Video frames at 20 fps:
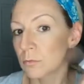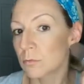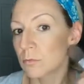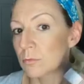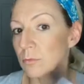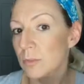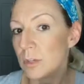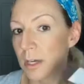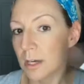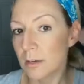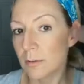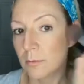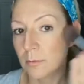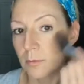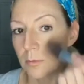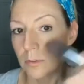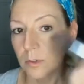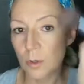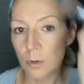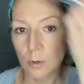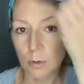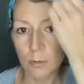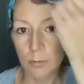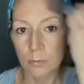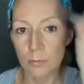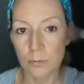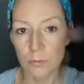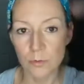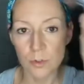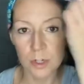See? So
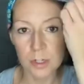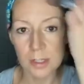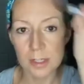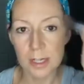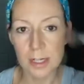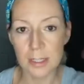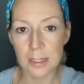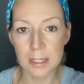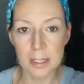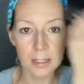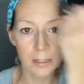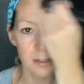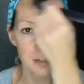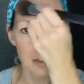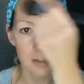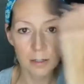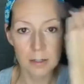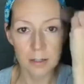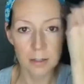just like this.